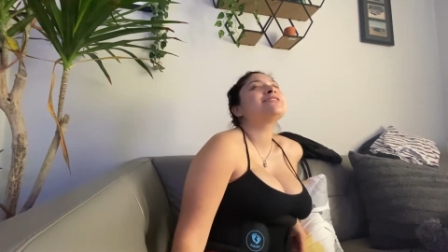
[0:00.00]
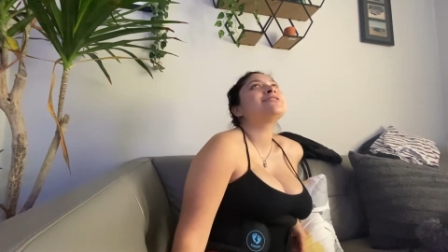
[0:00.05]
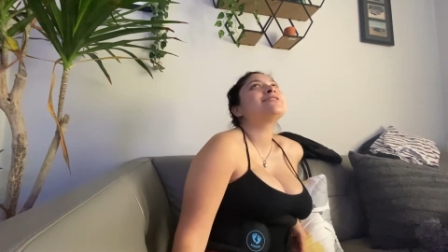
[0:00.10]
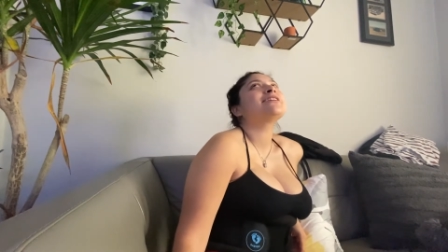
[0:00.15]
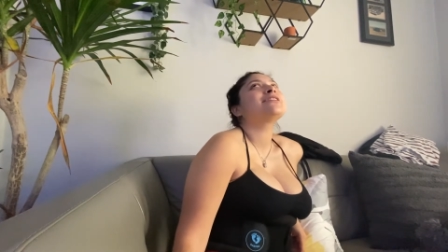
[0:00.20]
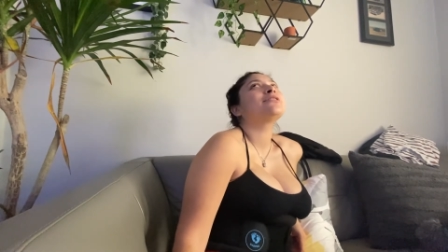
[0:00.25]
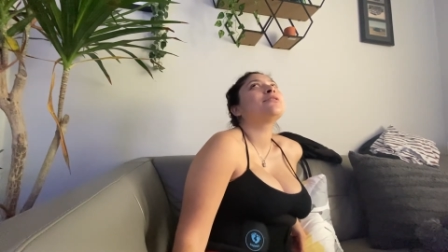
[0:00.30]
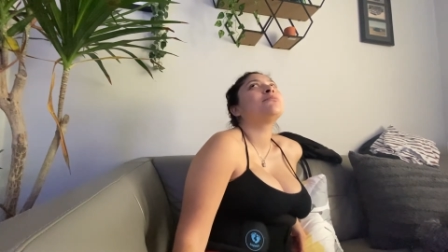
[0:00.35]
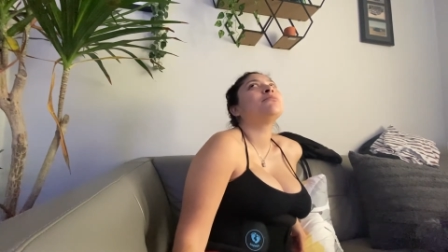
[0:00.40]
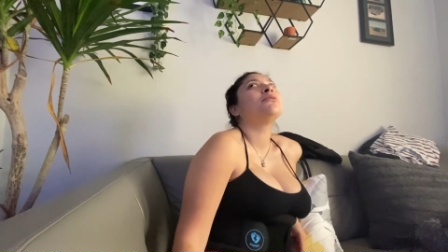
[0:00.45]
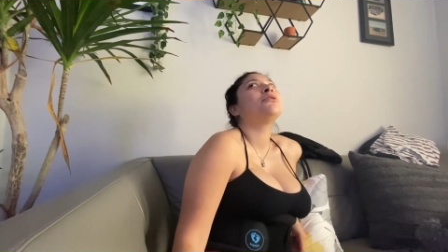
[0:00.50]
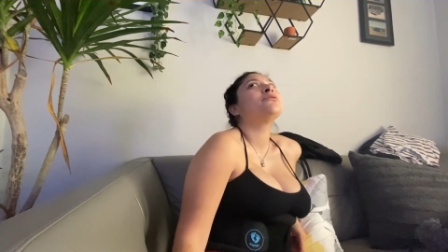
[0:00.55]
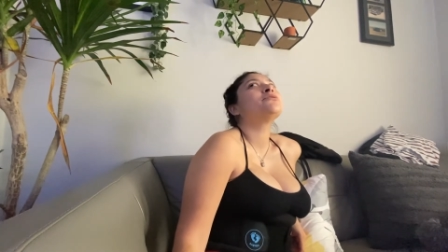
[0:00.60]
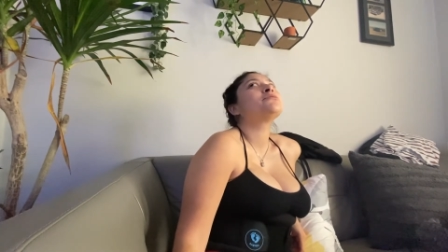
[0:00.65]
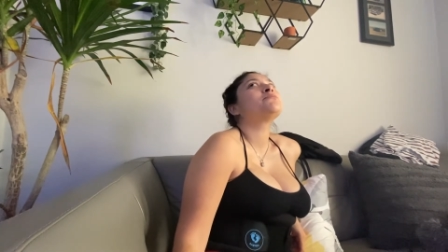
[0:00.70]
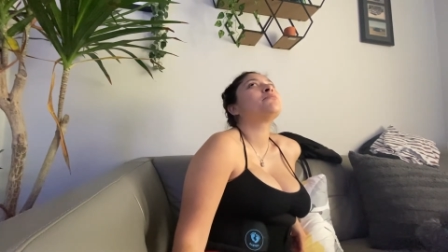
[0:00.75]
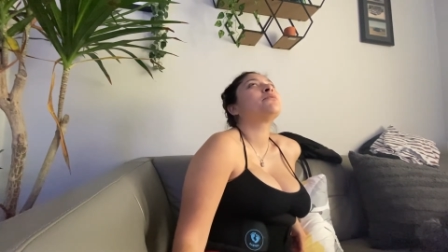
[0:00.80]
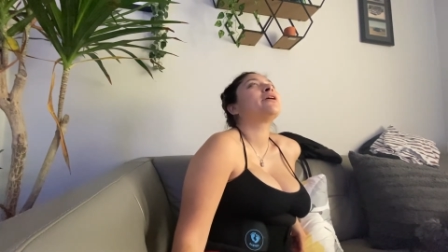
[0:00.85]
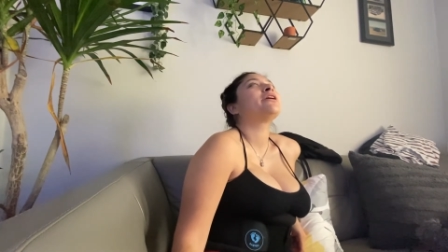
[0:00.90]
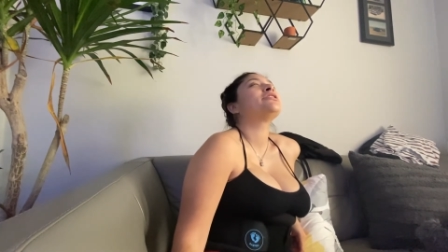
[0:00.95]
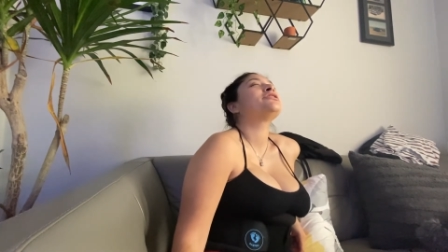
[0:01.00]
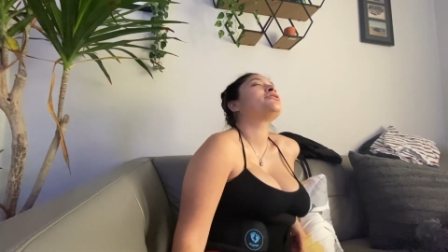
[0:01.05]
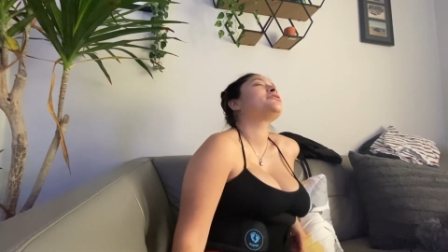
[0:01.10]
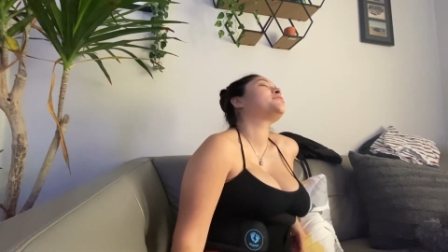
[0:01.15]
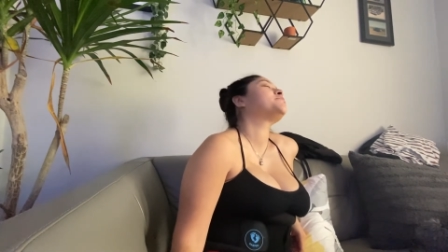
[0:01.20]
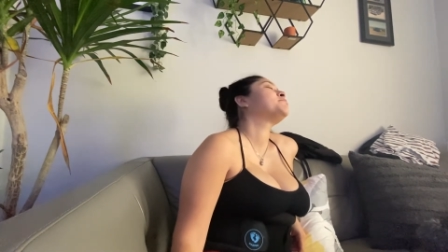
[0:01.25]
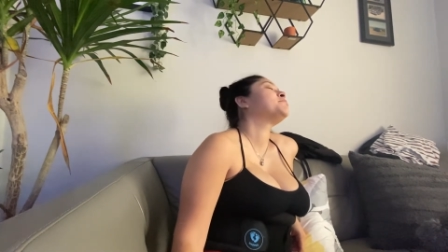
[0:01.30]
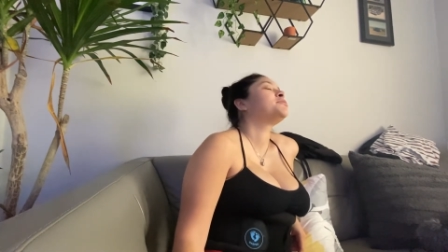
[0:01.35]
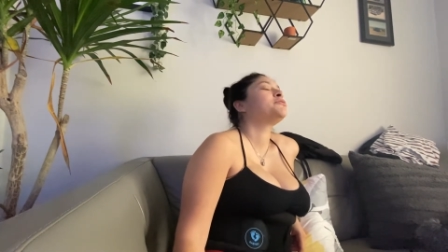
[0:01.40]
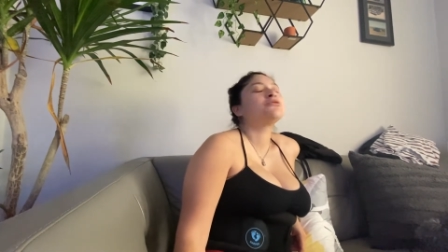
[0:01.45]
just like the most
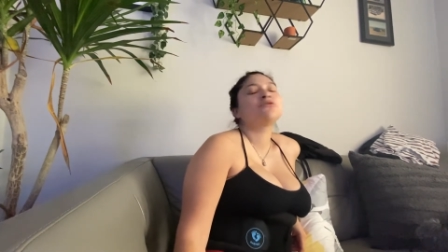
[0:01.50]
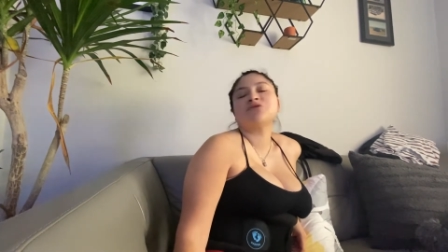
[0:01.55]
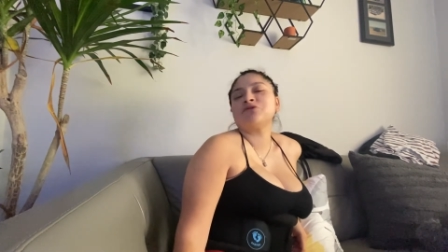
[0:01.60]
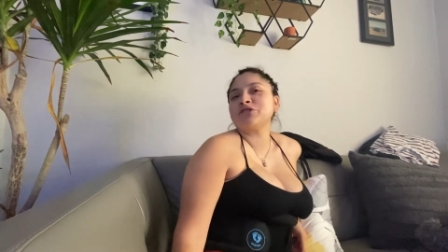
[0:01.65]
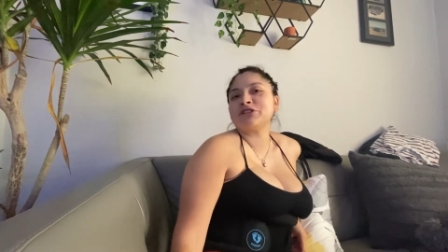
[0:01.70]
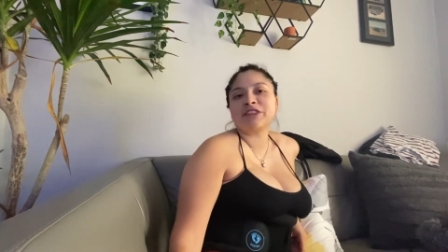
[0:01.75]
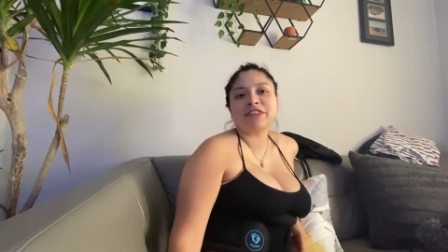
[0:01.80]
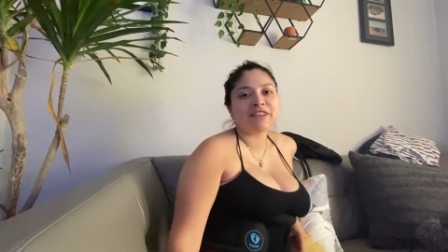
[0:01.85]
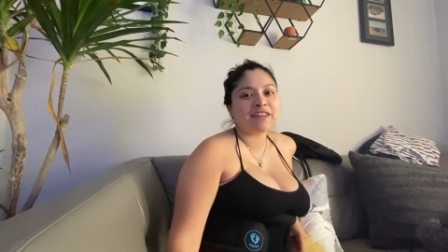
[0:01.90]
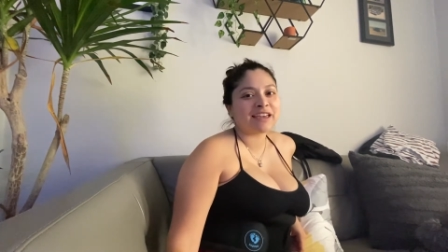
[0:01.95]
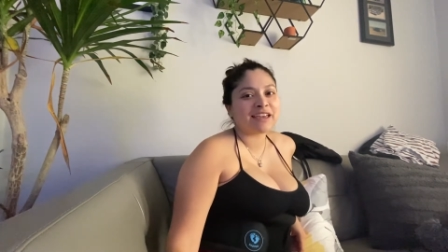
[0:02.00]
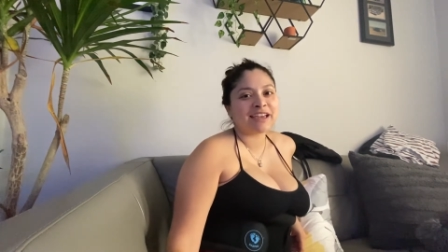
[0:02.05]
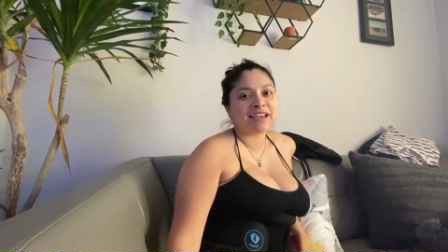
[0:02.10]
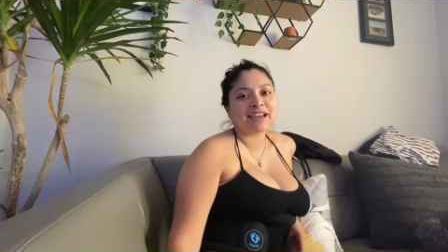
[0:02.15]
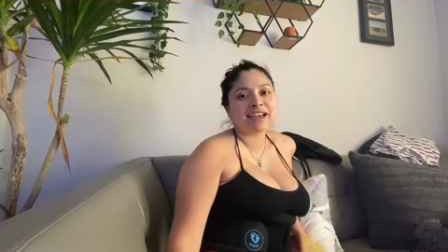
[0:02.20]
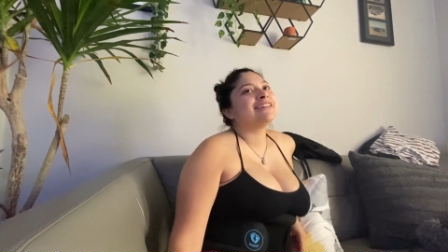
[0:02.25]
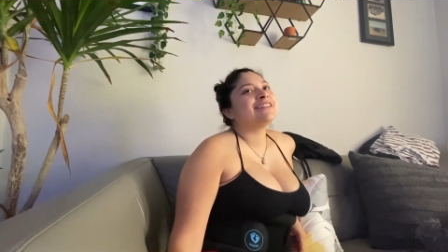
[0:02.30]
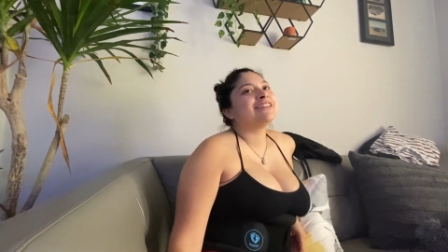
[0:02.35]
precious beautiful thing